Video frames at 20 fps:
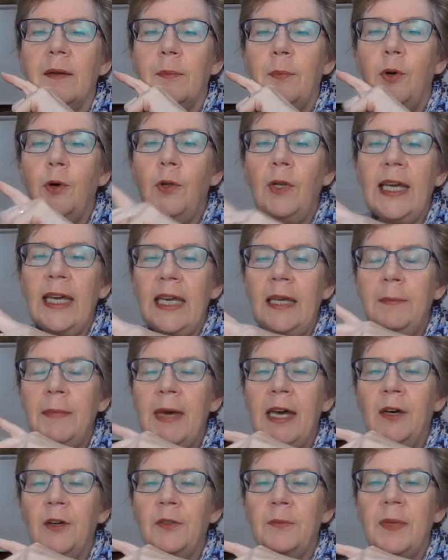Paula
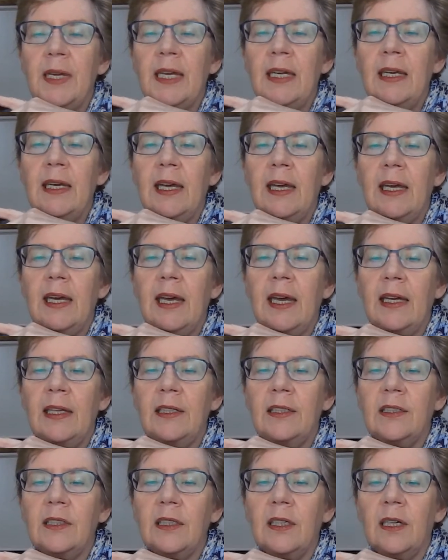emailed me
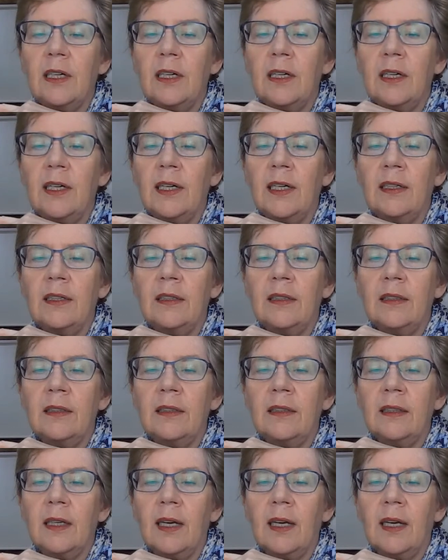and the